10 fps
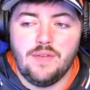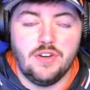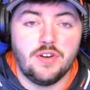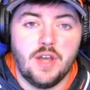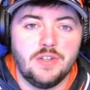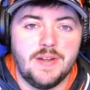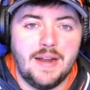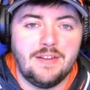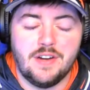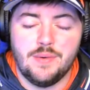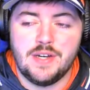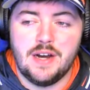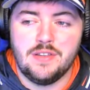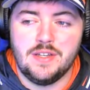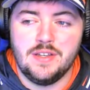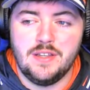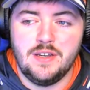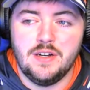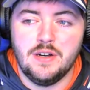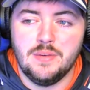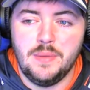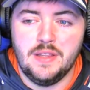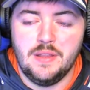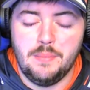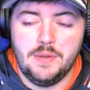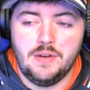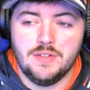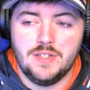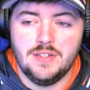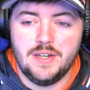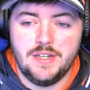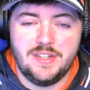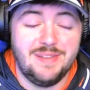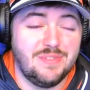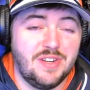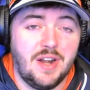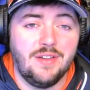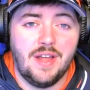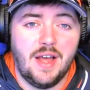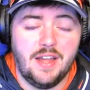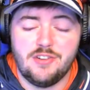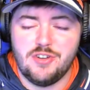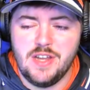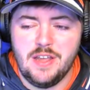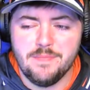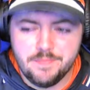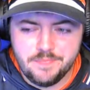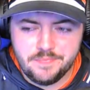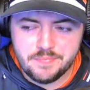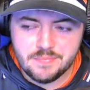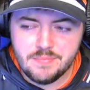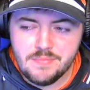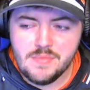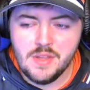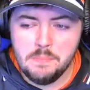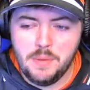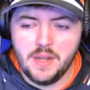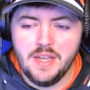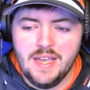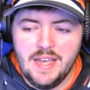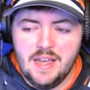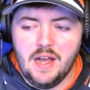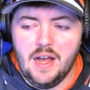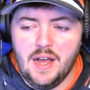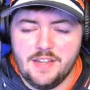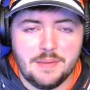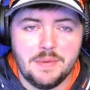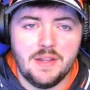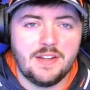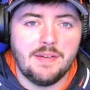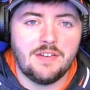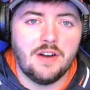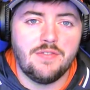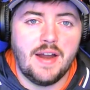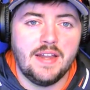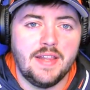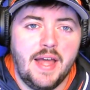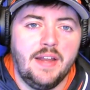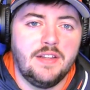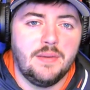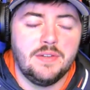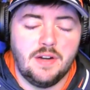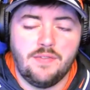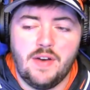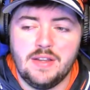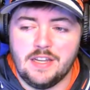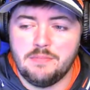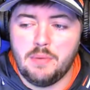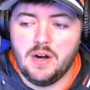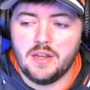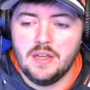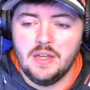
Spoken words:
your coach announced they're going to retire at the end of the year in the middle of the season and the team's not on the hot streak. But it's time to start finding that. It's time to start finding that spark